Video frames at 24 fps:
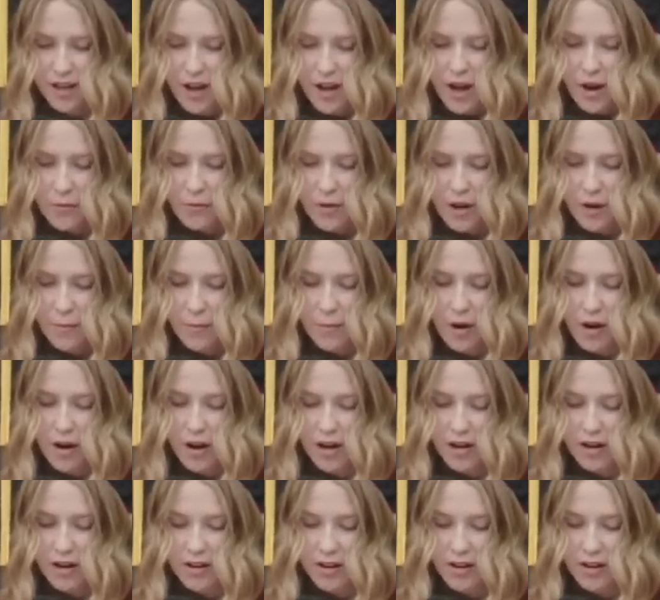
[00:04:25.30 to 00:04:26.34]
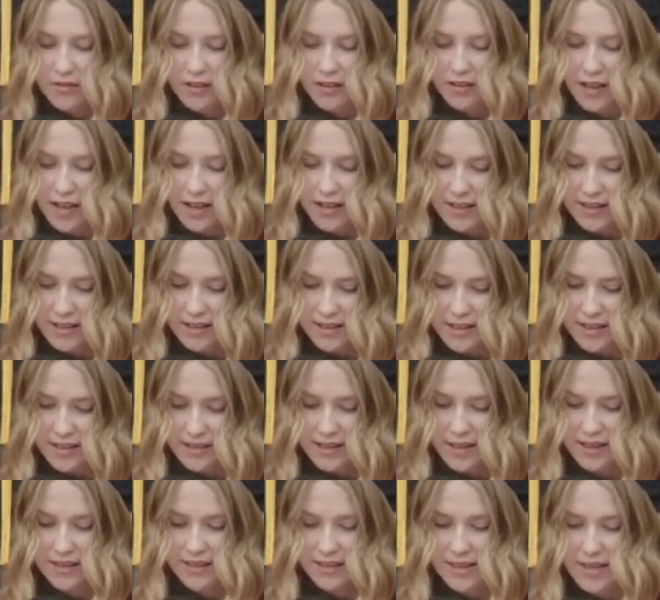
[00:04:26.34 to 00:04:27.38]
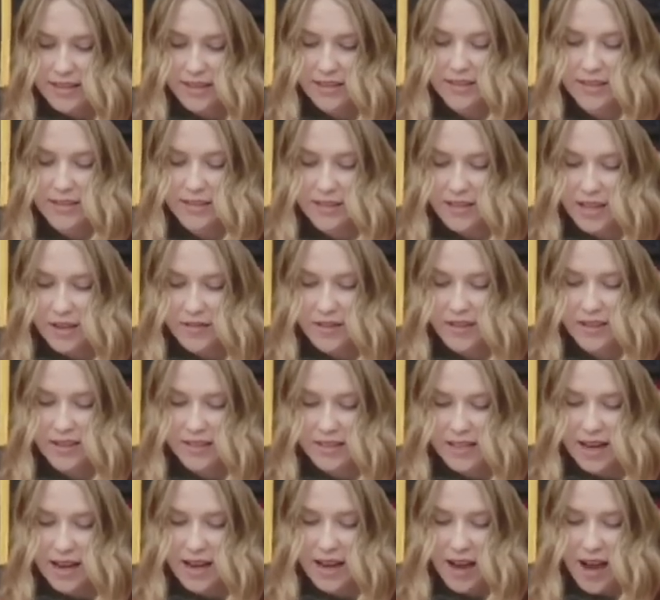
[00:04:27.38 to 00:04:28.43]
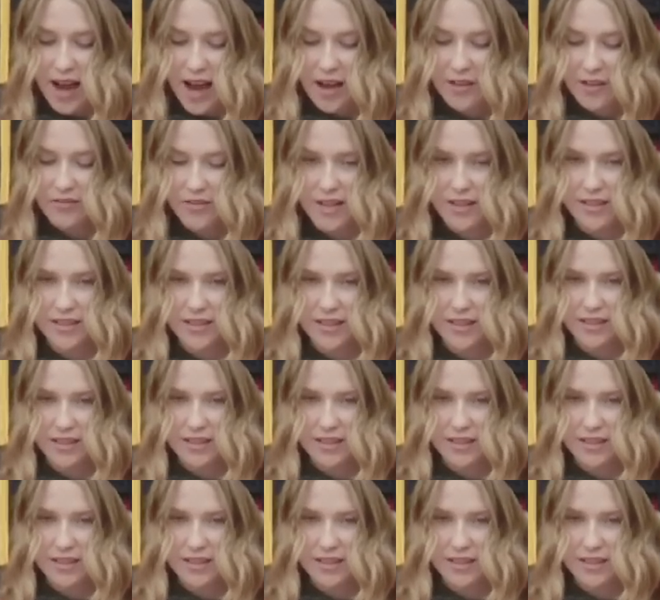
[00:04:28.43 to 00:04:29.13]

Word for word: We are part of the legacy that this Seventh day Adventist